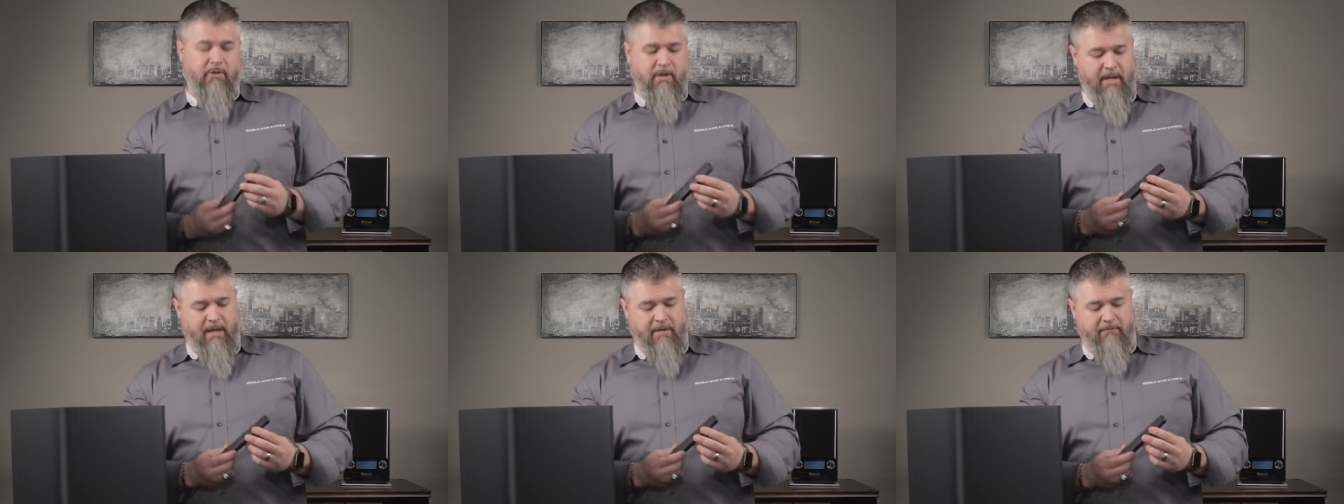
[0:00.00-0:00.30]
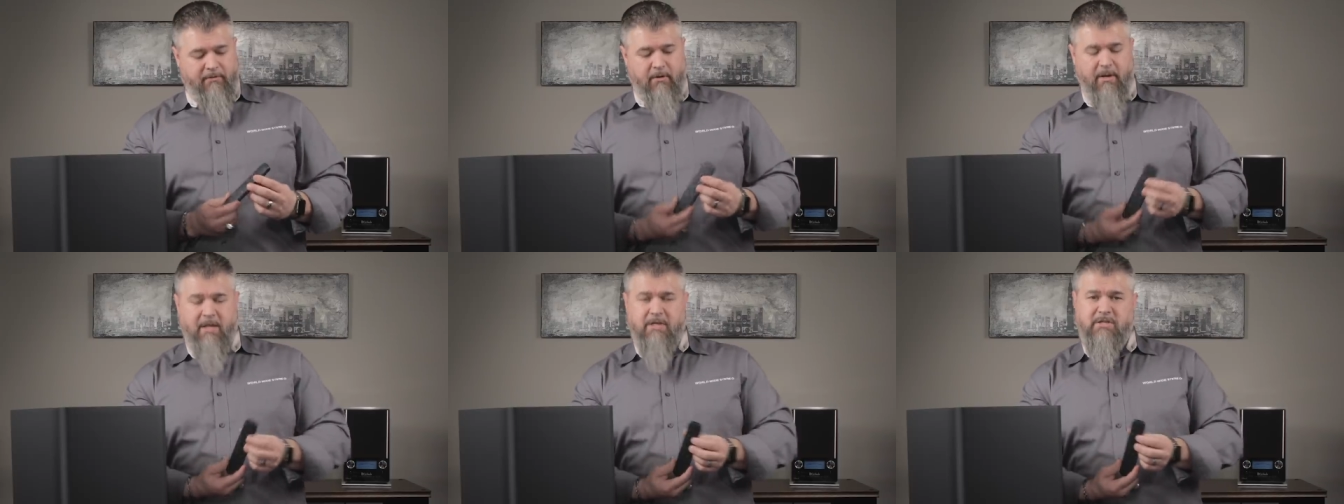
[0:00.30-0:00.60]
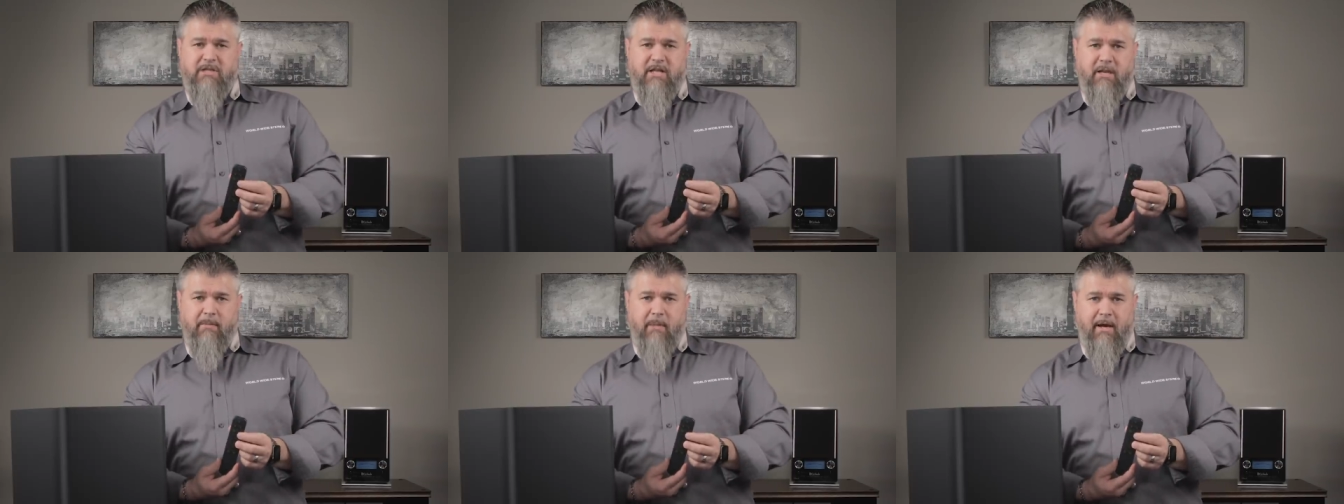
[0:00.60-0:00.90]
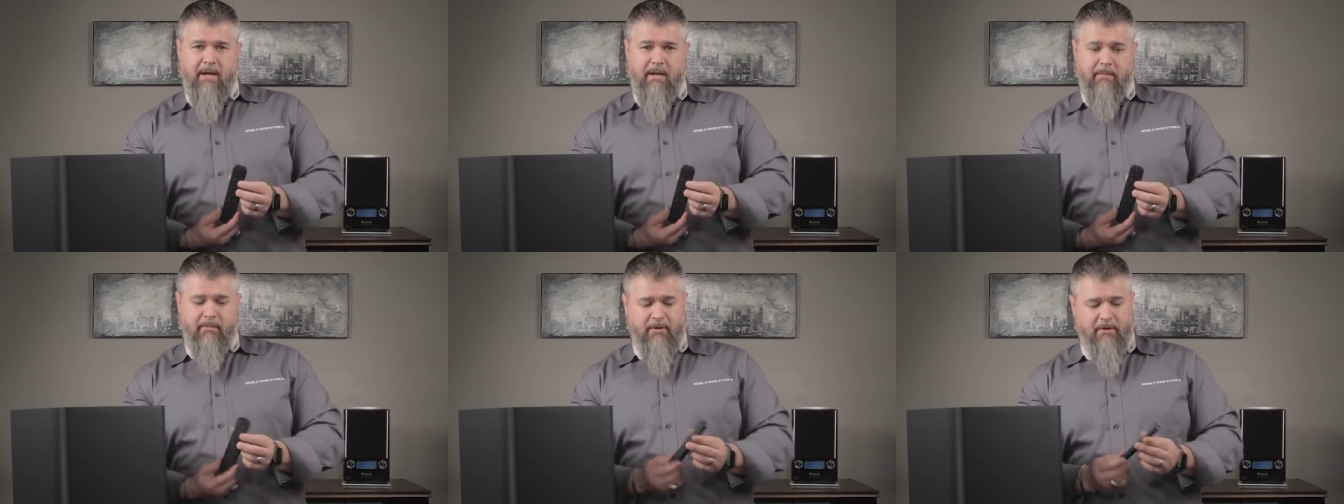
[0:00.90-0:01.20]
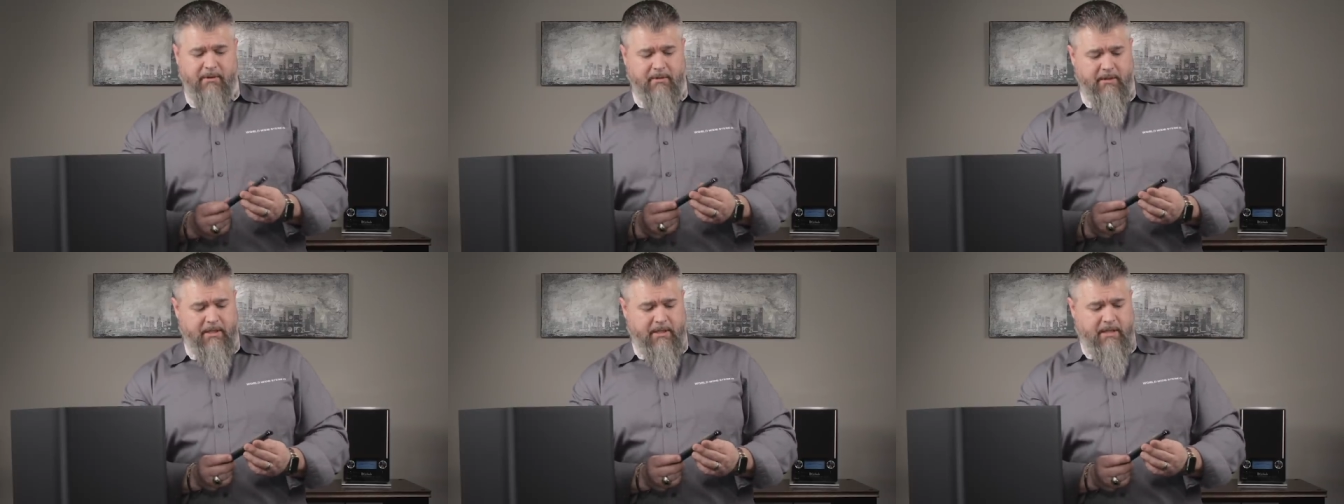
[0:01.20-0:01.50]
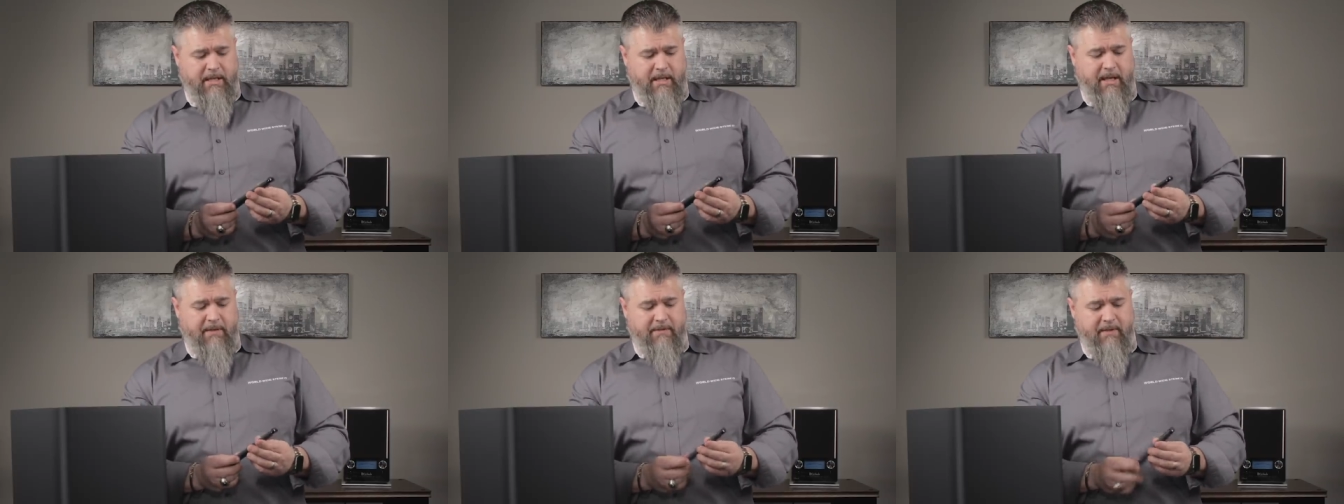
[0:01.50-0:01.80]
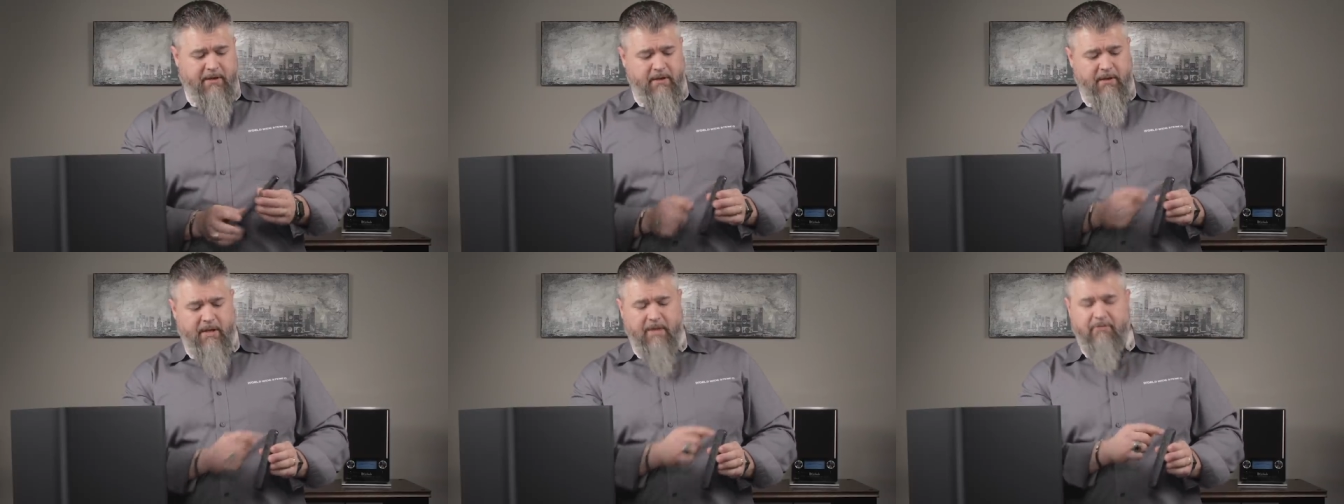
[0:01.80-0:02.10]
you have your HDMI input, and
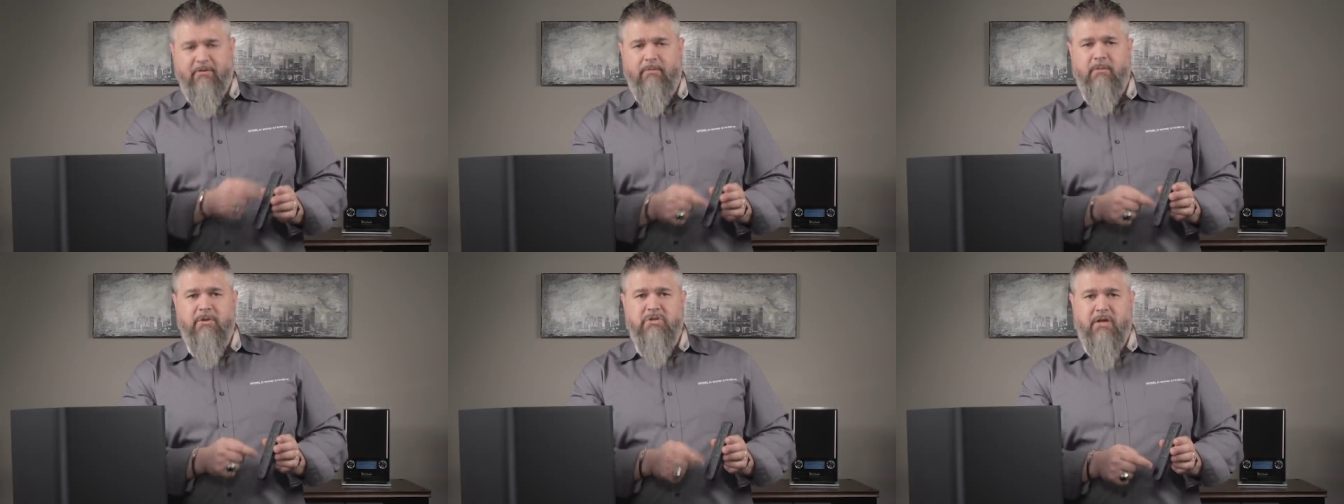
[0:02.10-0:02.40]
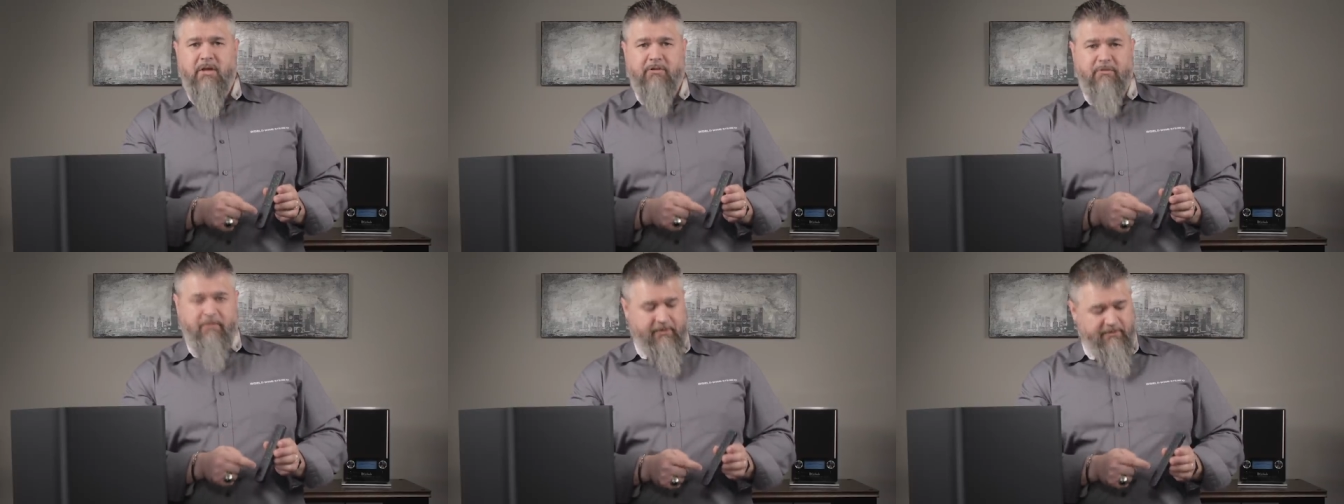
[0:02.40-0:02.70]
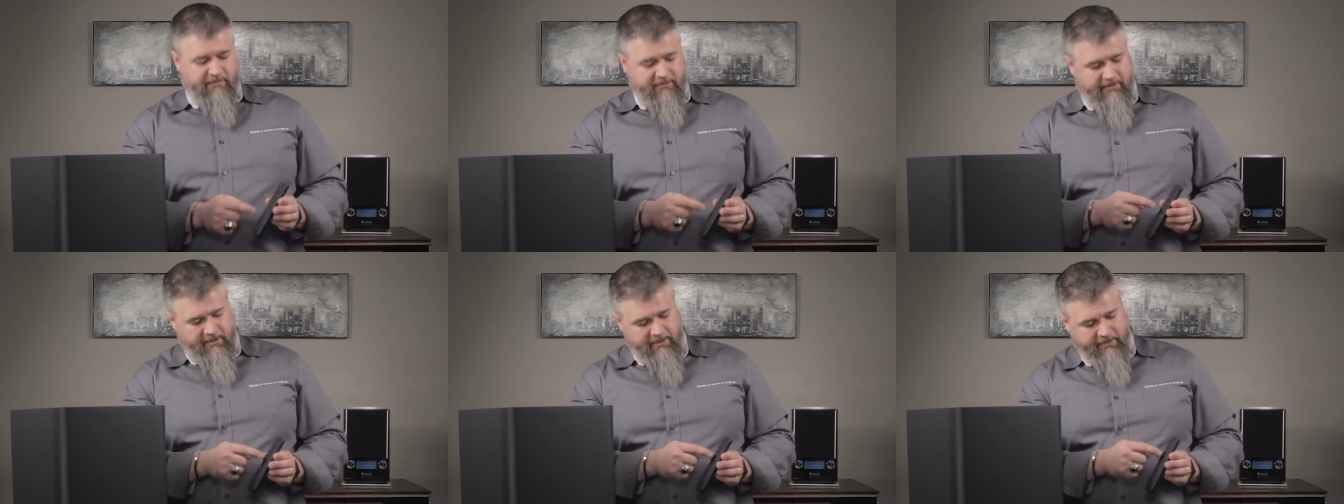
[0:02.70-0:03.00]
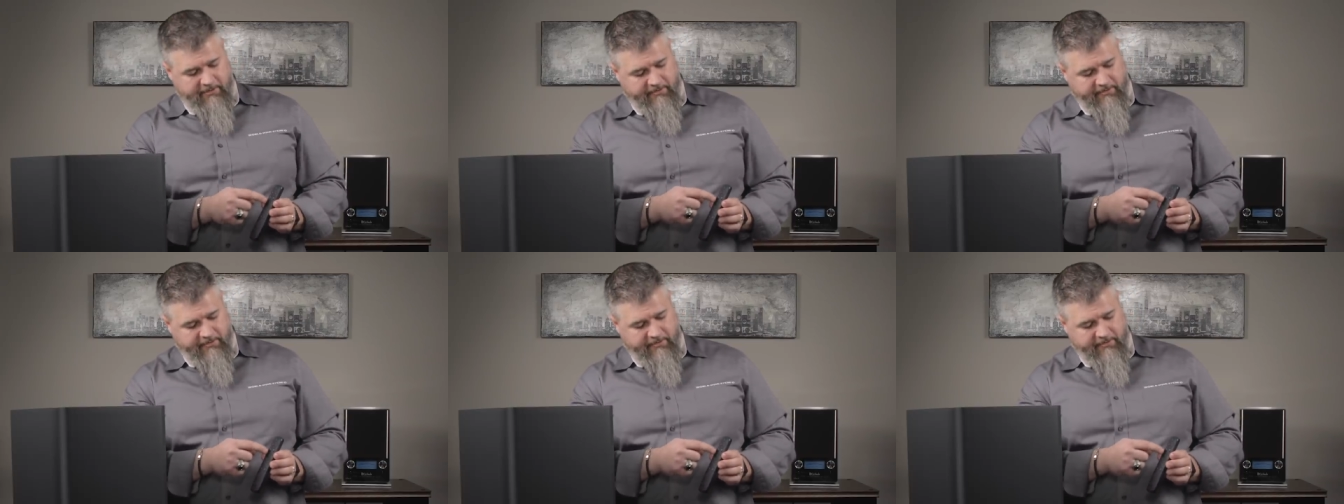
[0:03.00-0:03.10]
then you have some adjustments.